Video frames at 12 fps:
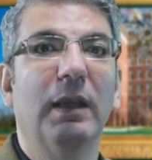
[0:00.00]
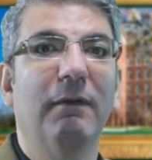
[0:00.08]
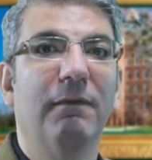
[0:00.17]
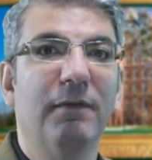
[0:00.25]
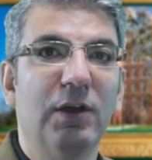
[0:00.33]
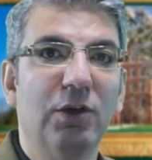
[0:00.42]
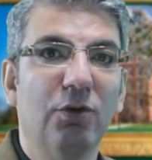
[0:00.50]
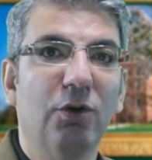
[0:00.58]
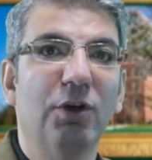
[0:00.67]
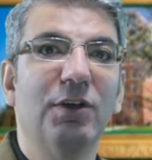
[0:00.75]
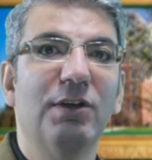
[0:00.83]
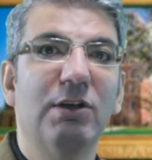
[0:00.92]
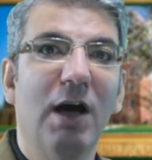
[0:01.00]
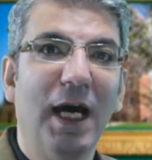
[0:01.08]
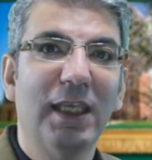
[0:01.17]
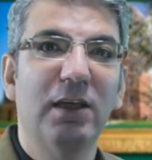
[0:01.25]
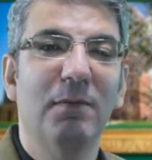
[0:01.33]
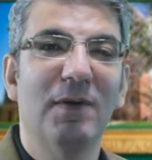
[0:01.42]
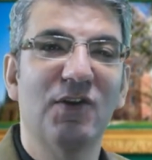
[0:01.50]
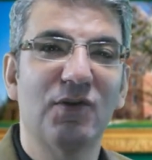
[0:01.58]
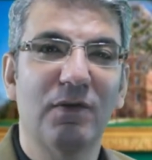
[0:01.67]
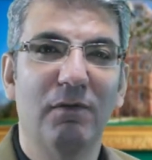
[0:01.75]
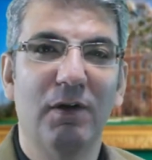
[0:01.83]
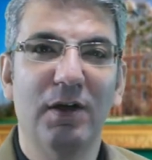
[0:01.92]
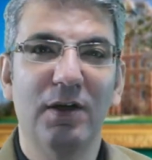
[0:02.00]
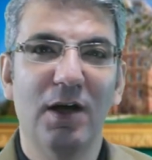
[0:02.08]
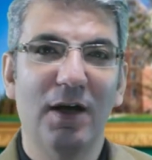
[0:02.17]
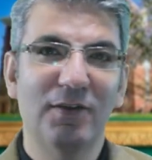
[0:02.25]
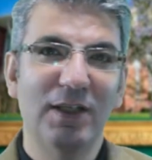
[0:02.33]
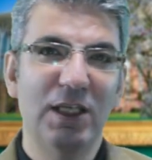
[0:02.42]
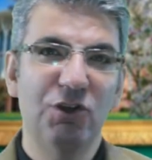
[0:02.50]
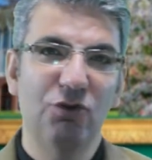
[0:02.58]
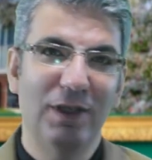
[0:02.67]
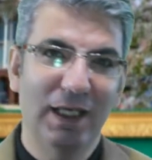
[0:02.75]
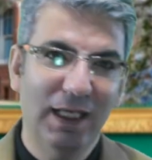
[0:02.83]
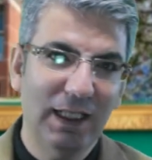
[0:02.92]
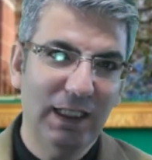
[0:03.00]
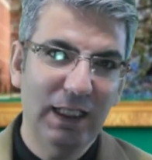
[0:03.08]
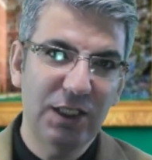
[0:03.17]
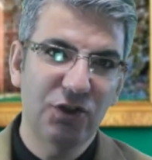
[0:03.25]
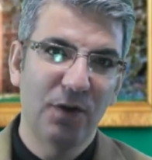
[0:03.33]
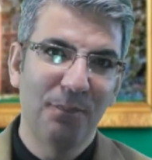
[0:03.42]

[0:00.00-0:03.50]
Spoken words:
If your documents were not issued in English,